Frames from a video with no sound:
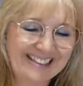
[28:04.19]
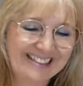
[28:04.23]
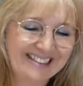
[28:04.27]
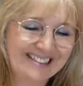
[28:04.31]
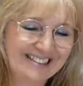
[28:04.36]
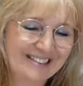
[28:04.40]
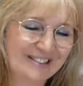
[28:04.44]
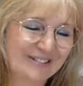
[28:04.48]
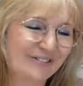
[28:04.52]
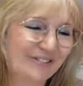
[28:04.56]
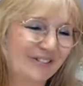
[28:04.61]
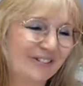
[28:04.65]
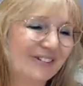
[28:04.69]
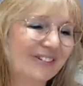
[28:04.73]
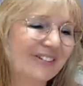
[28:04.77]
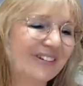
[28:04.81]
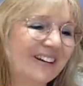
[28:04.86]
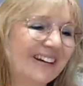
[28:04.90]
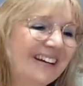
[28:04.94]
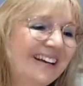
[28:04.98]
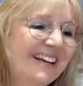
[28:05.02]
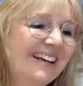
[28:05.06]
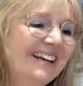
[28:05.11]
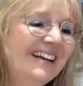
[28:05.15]

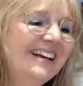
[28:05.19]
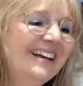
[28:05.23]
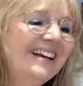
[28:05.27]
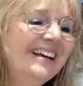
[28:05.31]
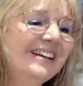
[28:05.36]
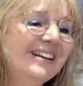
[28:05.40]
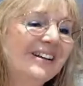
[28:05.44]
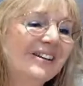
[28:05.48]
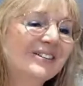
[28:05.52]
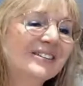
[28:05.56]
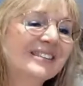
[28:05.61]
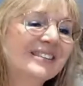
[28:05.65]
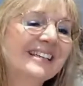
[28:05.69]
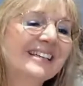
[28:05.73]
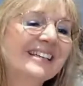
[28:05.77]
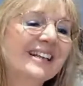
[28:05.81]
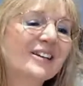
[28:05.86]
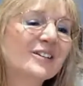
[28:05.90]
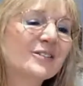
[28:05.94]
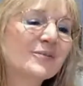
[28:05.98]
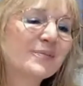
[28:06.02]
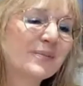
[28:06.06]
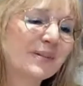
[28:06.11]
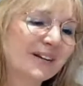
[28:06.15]
Sephora, using
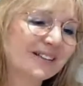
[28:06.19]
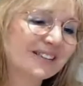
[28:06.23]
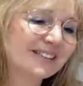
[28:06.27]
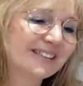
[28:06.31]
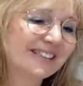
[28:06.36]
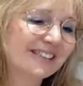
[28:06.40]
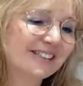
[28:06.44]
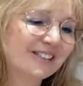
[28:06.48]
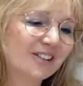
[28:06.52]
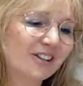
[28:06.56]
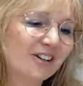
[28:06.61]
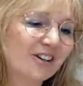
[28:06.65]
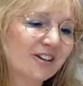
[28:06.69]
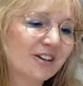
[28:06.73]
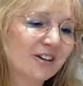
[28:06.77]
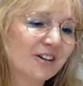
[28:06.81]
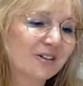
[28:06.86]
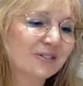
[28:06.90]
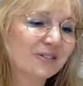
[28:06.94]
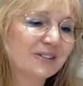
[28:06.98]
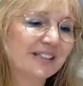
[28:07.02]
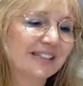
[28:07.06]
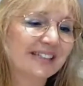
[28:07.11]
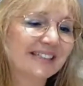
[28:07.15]
those blasted
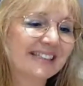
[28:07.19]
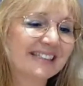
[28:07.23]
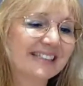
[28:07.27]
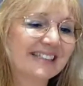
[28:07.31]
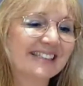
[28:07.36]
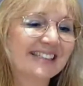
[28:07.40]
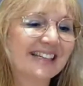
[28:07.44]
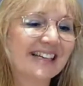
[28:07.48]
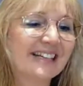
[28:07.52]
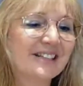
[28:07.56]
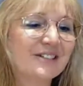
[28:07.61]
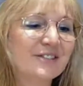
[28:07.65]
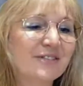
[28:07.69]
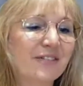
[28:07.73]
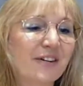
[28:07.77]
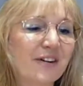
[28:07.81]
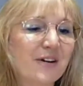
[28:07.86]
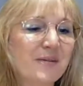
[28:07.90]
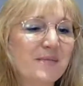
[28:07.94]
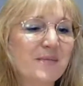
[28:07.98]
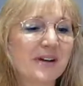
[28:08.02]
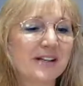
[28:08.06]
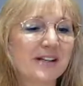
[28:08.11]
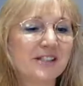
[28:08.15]
charcoal discs is
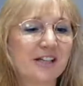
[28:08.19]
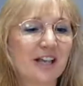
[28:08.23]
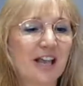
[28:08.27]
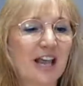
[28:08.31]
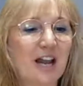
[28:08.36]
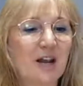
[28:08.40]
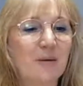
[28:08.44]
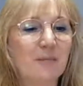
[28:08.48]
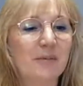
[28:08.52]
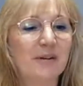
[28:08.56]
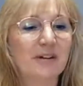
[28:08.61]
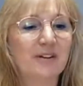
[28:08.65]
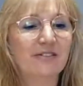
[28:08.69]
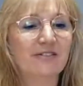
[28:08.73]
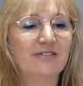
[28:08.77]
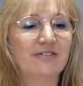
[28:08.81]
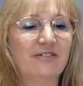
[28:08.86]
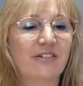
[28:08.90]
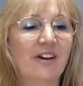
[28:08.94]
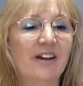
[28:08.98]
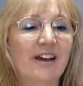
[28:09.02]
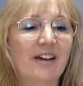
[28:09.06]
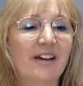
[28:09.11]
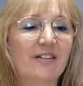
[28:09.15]
very much element of
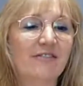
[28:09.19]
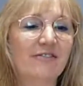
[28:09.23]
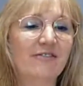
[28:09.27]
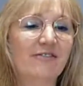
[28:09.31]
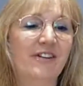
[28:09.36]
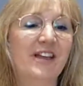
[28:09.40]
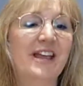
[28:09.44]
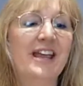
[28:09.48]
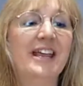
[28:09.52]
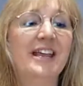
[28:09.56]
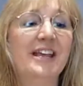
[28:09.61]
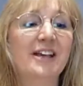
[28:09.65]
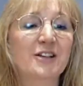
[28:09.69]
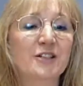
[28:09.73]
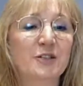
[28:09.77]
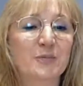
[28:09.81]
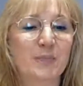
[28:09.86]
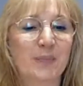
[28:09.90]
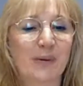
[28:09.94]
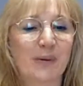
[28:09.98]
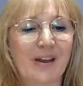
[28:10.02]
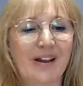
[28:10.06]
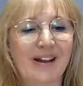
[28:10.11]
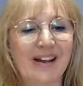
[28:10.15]
fire. Fingers
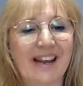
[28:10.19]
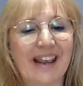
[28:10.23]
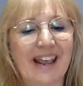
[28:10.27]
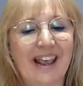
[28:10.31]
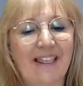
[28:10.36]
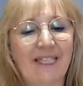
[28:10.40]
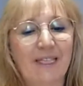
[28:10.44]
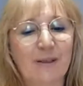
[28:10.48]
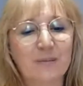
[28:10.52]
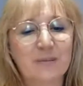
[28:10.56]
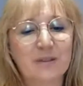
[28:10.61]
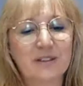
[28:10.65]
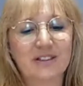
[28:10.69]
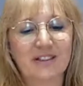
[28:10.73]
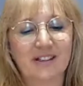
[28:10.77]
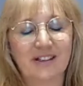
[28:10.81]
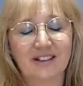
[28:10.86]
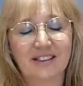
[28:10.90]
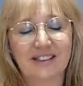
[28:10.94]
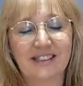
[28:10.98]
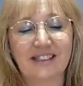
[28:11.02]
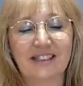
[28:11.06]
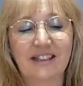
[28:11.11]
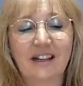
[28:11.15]
burnt getting them
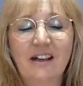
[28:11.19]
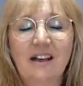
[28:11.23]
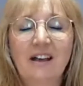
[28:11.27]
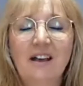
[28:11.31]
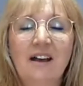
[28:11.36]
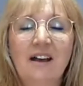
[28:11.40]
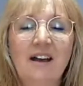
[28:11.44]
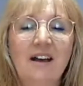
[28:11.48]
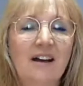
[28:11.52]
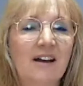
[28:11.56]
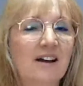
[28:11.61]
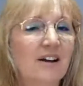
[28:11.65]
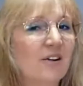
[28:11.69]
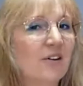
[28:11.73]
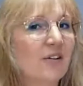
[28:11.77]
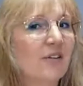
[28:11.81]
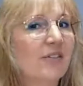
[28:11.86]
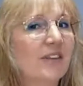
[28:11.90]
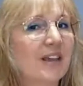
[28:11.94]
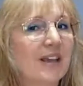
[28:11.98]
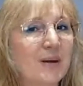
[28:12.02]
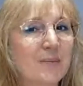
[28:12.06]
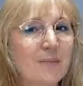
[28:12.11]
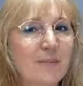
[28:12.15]
started.
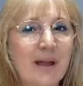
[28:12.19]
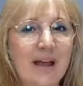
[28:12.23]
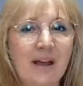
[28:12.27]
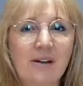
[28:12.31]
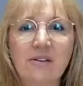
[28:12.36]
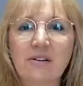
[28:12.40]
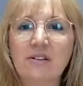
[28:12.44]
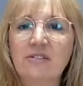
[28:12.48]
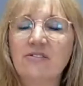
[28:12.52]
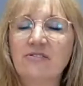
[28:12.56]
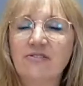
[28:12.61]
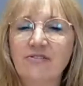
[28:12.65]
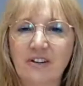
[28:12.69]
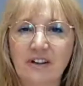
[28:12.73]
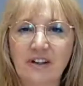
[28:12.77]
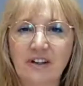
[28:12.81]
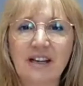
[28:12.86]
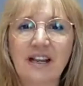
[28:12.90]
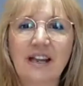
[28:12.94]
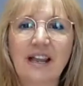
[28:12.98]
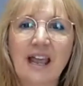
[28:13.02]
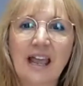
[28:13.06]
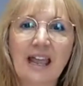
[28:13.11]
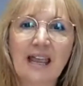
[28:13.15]
Oh, the amount of fun
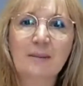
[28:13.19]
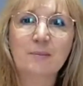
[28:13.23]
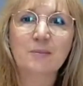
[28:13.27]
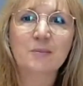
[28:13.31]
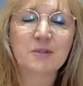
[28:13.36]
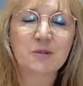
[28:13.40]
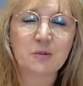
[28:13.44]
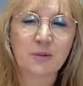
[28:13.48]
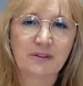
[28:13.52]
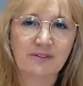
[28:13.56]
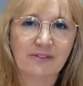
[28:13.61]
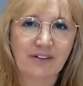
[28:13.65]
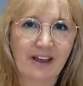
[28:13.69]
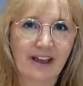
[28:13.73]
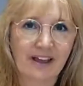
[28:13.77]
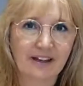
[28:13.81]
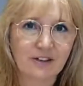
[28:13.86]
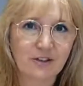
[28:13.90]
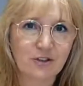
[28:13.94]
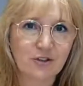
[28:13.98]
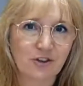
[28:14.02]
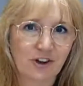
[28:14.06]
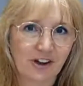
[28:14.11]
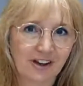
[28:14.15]
and games we've
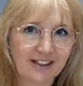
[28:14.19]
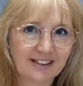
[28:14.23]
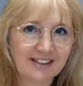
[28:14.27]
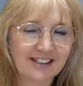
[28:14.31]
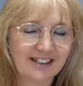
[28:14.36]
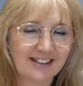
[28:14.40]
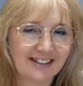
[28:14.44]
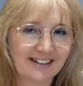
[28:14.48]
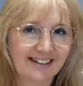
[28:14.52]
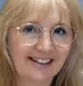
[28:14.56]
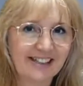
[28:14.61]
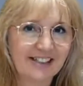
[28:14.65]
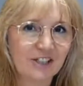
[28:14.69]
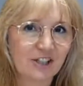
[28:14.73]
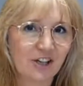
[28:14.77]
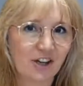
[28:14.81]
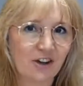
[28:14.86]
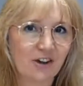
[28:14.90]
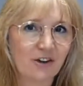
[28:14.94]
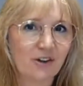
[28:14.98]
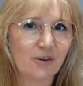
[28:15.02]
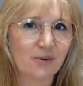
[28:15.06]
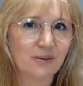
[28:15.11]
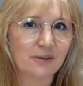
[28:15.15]
had trying to light
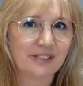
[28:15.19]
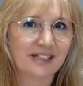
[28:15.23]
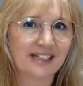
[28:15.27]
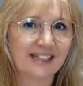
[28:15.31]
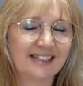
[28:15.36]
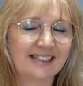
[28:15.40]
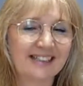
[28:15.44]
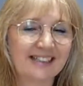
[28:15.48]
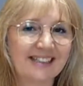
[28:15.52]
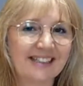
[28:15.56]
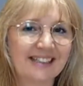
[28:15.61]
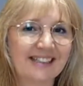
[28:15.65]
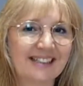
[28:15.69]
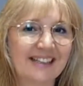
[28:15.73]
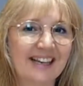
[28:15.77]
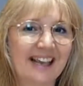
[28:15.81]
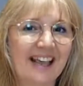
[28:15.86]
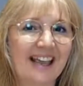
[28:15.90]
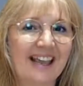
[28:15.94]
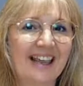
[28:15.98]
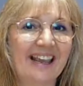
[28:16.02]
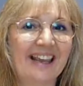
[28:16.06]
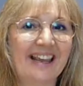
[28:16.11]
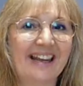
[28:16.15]
charcoal discs
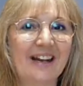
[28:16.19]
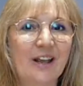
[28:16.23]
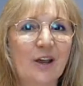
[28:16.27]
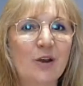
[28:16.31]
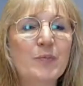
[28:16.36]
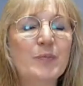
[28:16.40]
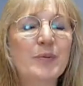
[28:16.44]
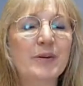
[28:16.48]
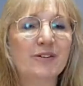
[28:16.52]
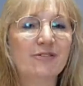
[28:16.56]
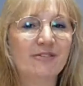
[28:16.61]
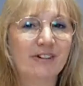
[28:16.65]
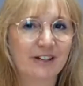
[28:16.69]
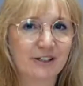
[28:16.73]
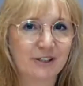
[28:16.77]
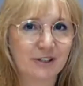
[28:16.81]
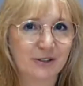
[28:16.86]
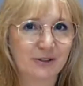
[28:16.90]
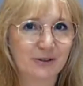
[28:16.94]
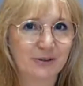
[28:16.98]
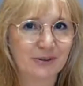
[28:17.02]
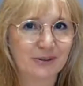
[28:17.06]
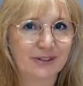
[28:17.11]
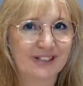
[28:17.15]
in open
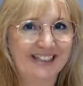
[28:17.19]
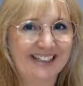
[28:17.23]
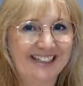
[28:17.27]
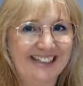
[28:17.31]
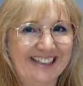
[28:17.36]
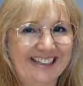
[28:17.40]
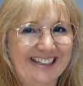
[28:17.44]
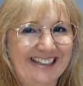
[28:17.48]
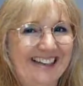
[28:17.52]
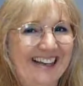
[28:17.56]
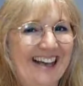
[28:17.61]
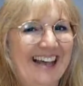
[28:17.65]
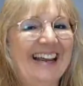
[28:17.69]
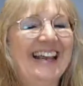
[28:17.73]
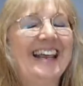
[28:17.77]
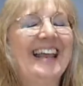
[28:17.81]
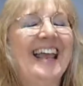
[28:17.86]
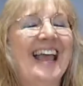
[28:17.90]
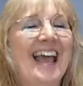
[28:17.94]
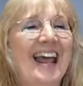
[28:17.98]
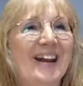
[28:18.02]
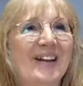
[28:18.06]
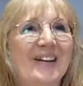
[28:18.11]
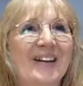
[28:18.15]
rituals. I
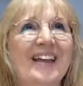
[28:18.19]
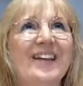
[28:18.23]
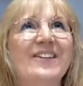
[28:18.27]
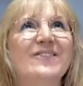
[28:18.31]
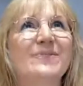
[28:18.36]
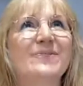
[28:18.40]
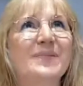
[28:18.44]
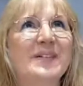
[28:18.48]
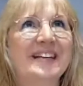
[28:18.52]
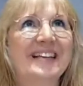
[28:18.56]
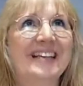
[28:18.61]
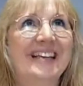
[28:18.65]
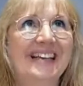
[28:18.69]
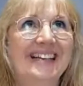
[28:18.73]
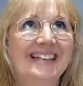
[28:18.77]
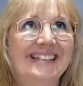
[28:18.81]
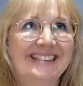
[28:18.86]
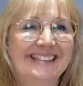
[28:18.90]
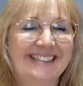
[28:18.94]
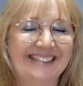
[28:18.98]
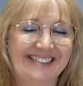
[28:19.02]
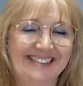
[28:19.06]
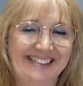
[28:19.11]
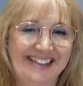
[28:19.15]
cannot even
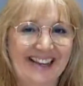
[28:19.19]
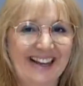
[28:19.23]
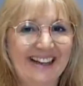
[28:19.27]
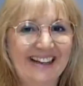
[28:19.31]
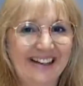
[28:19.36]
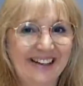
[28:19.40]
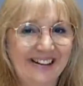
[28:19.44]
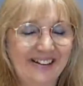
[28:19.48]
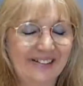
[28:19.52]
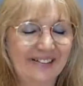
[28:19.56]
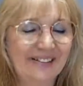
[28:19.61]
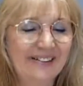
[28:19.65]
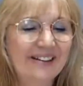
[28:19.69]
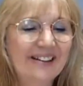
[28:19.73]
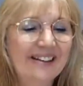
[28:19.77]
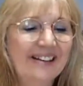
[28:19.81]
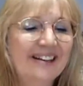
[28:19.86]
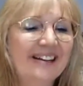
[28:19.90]
begin to tell you.